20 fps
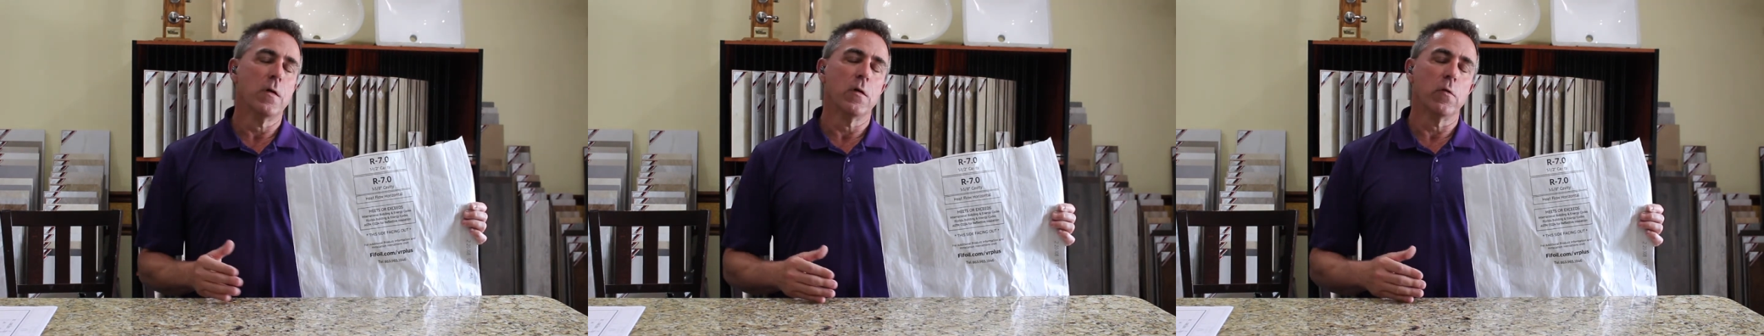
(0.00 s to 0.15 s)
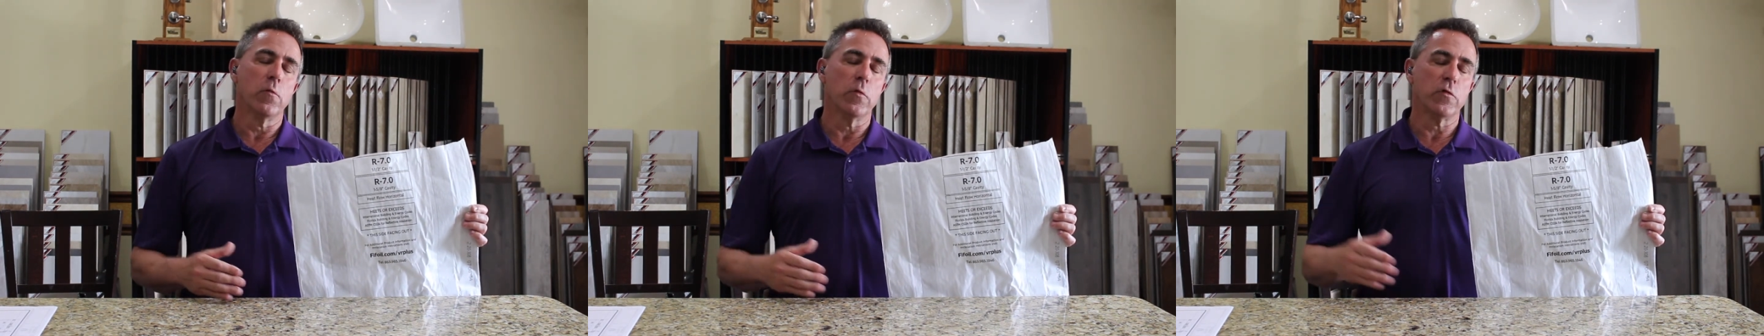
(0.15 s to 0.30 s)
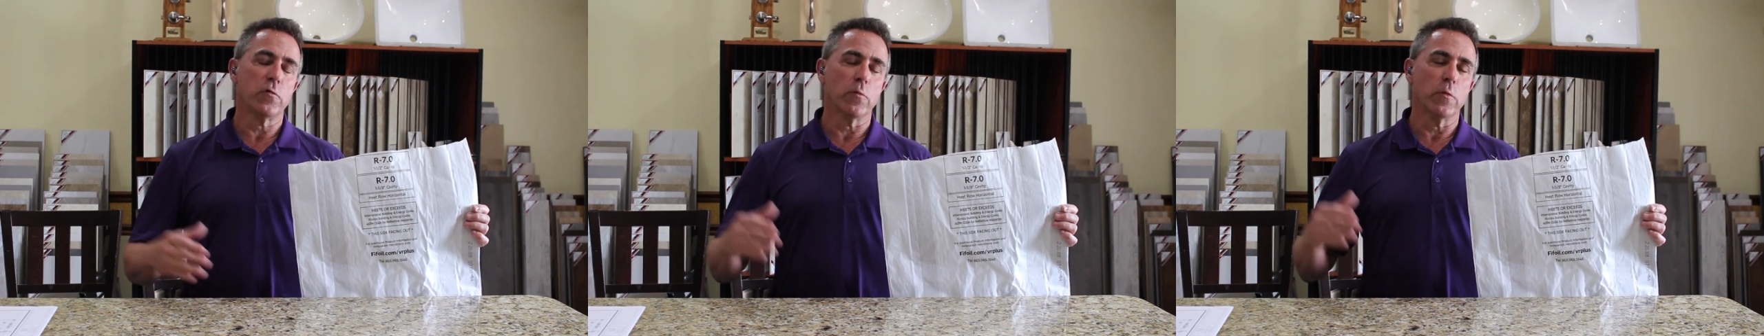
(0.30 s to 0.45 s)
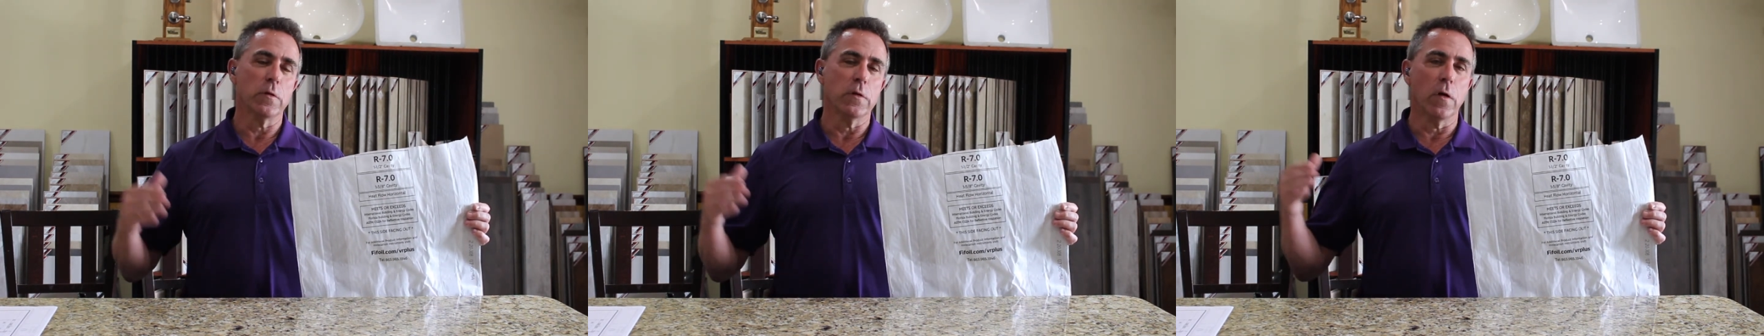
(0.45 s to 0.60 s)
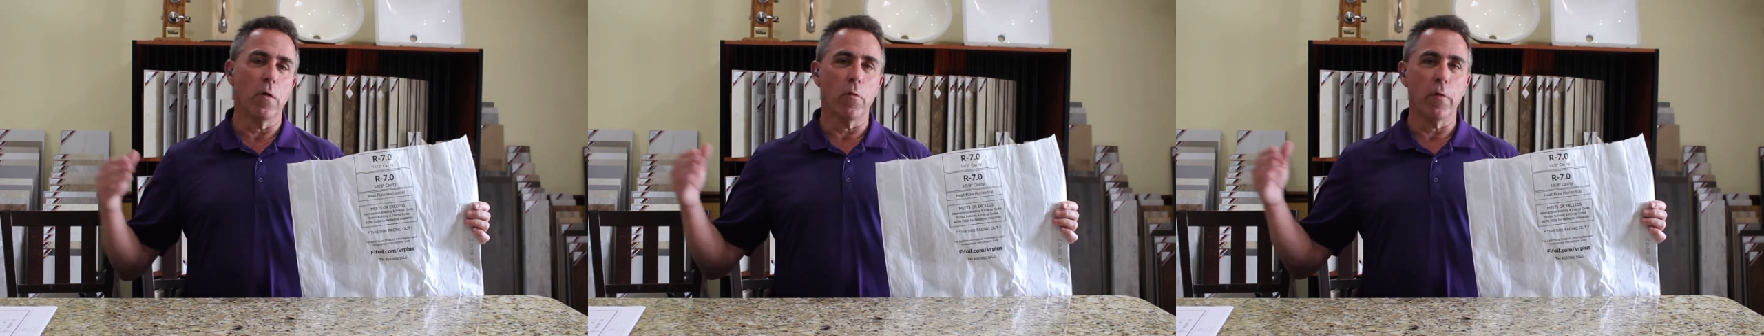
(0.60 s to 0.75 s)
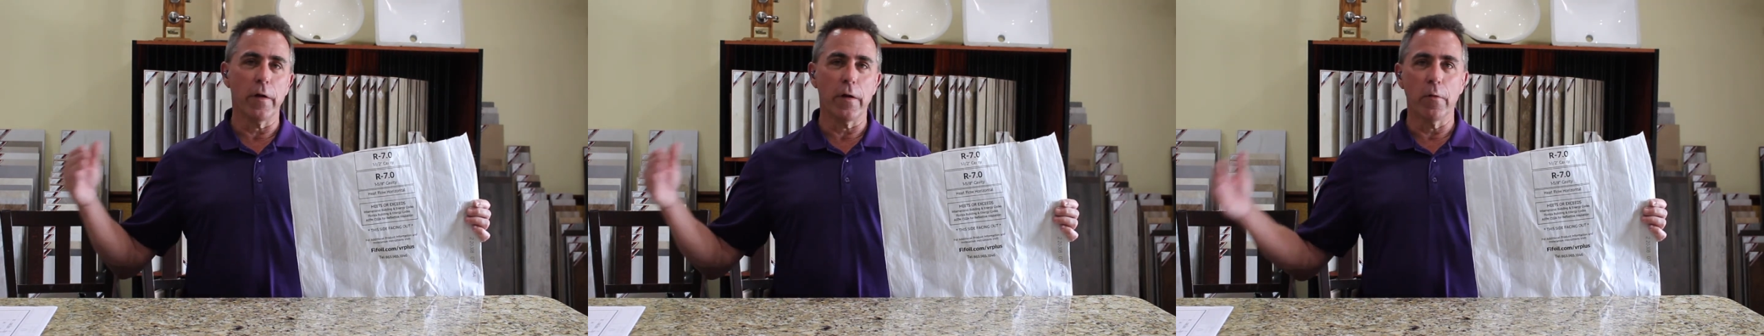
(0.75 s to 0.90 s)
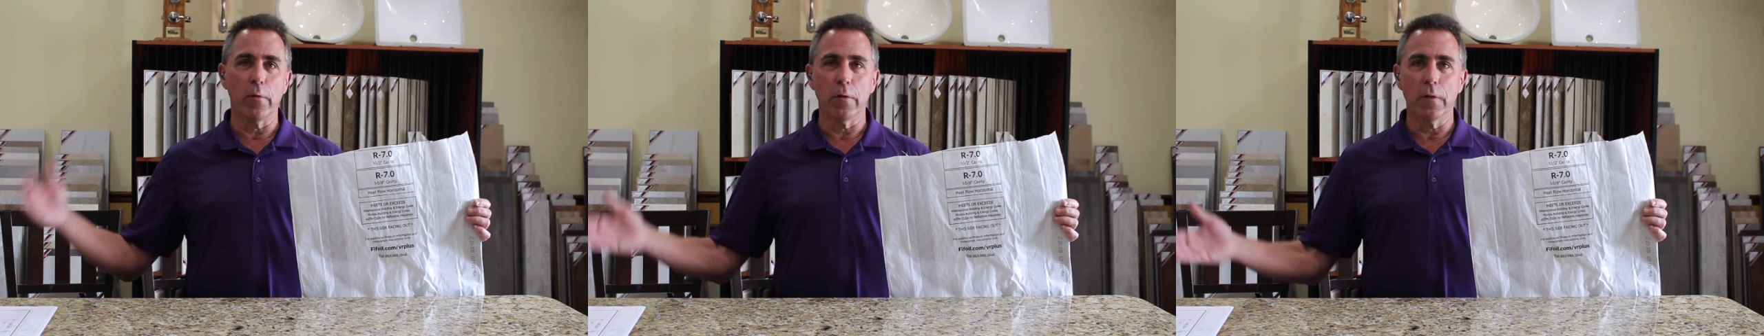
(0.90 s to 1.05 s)
which will lower
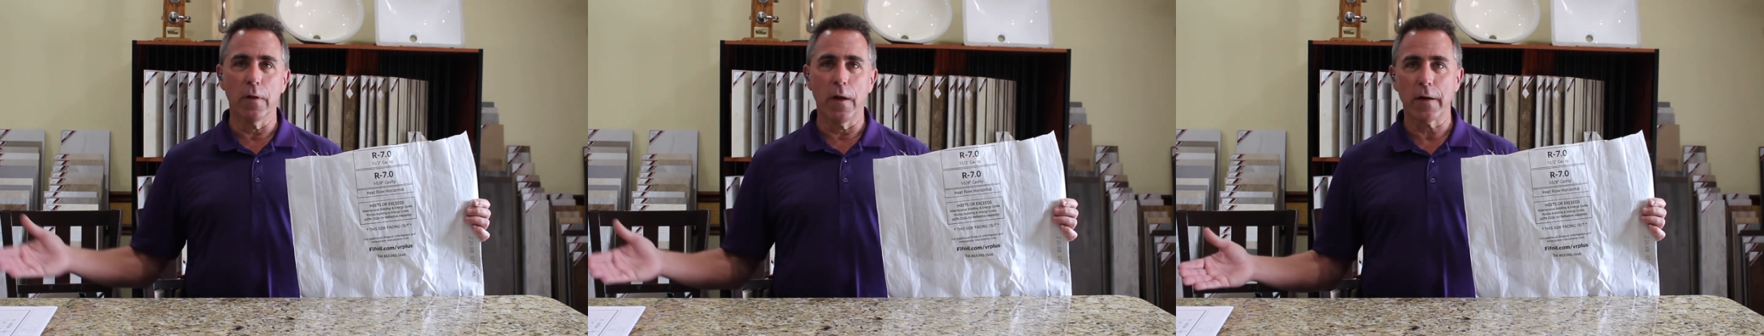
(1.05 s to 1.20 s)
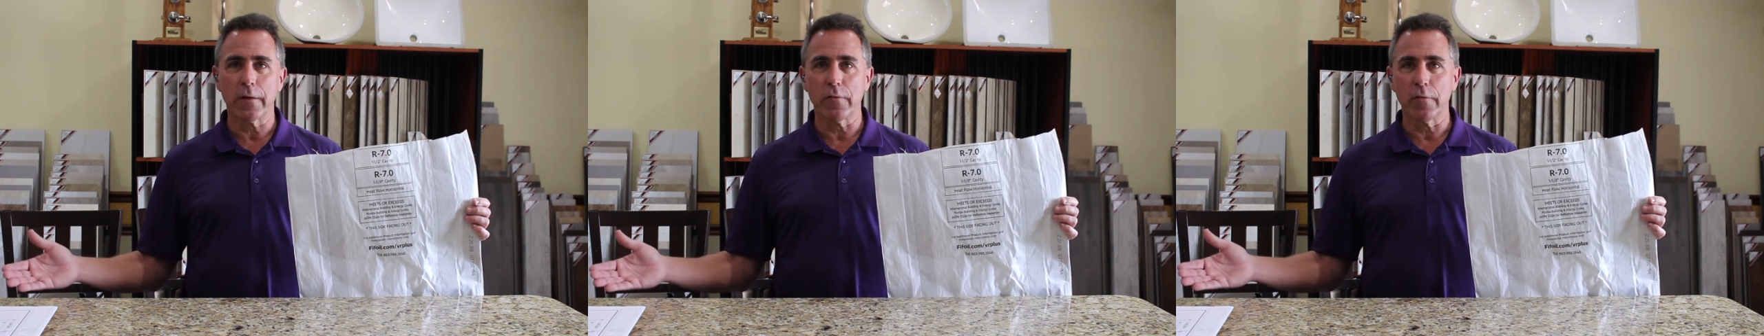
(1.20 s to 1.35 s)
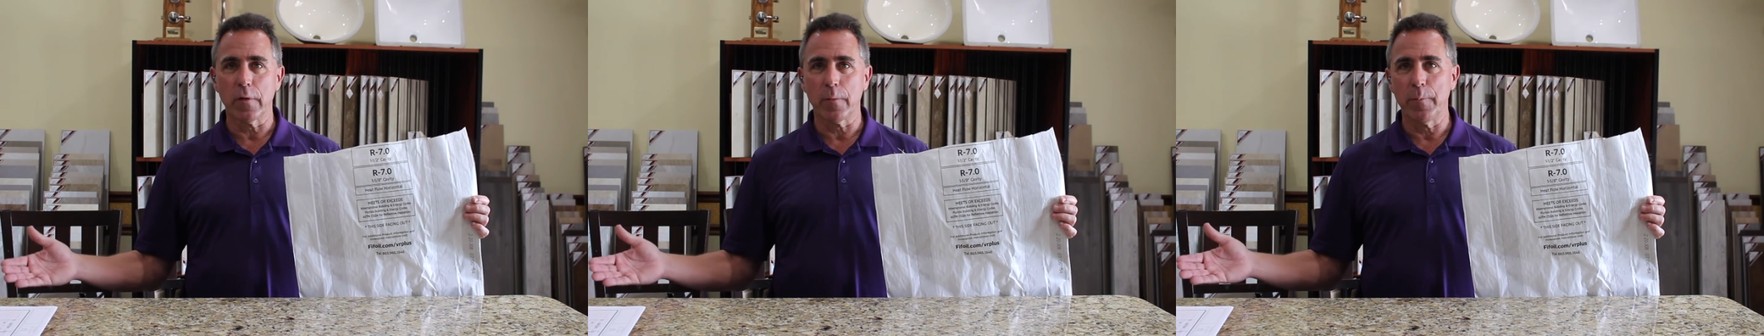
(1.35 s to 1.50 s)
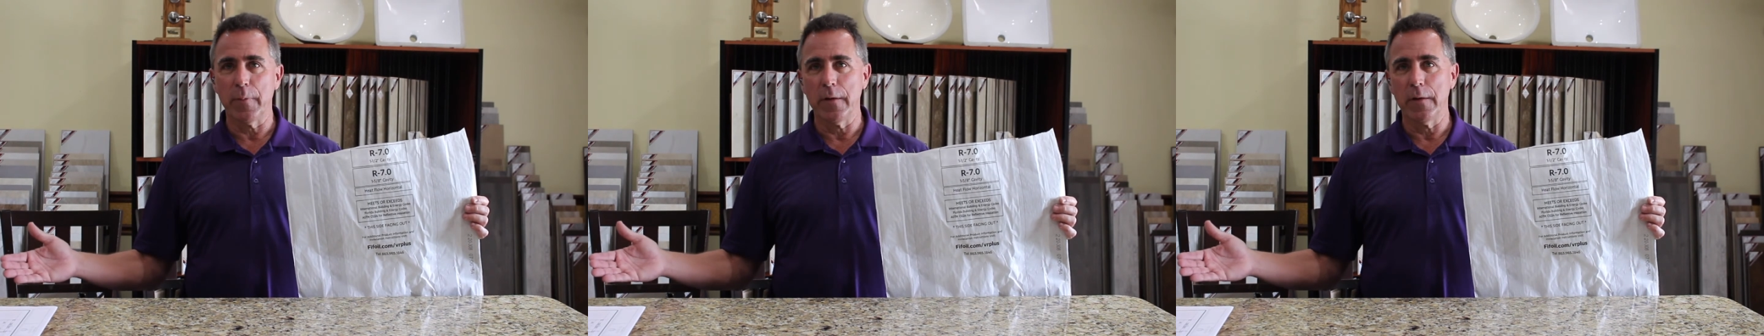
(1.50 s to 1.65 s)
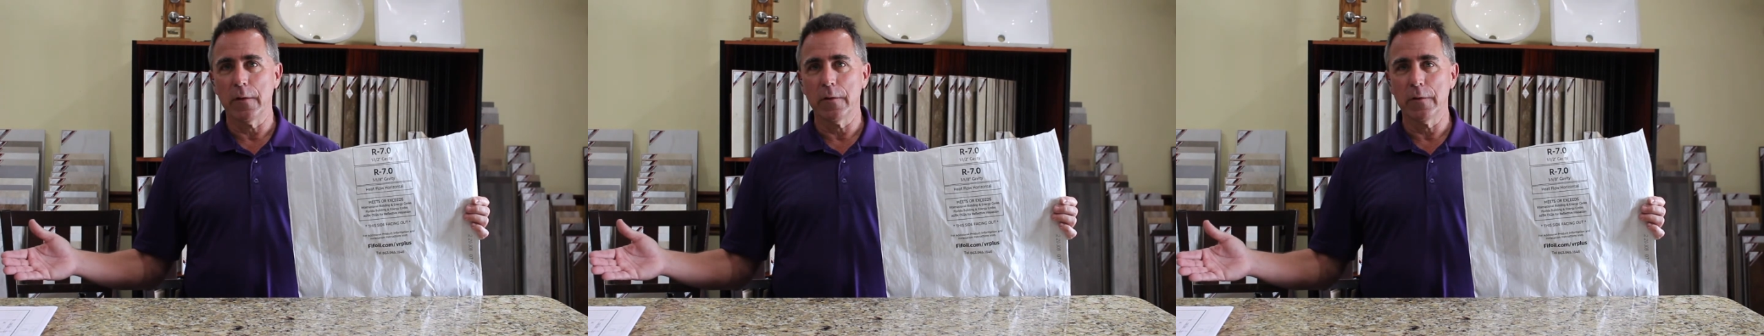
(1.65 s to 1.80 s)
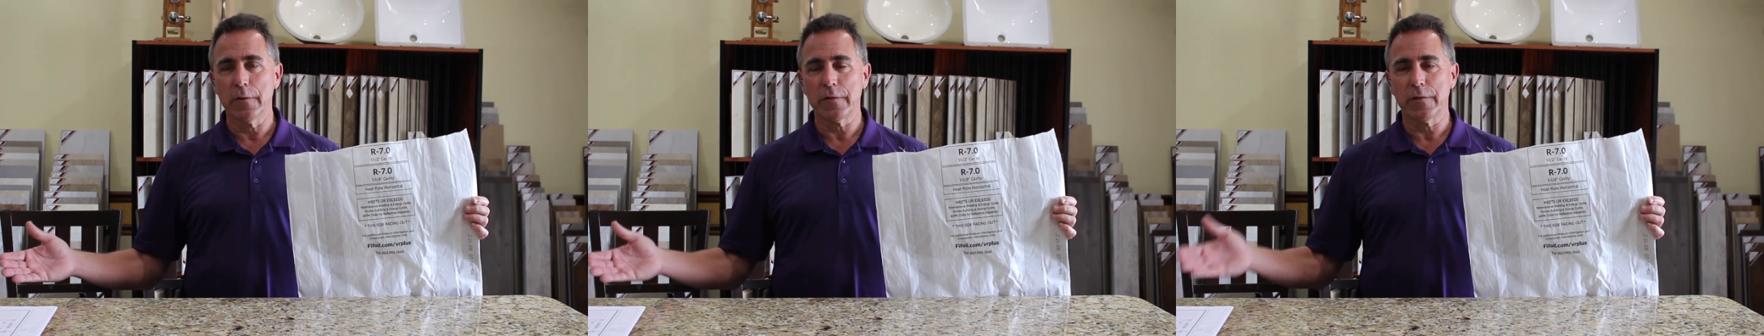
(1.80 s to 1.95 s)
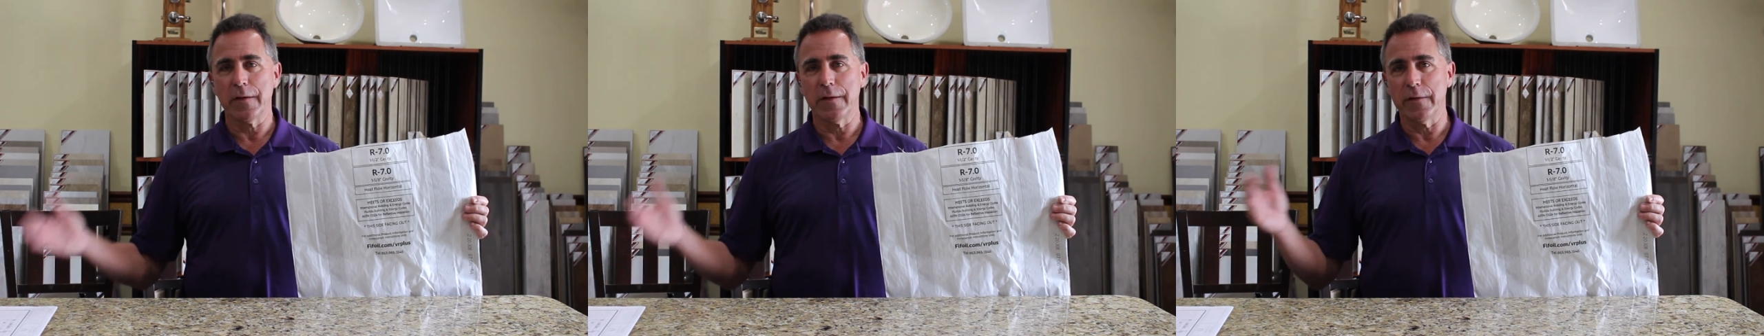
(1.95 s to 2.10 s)
your electric bills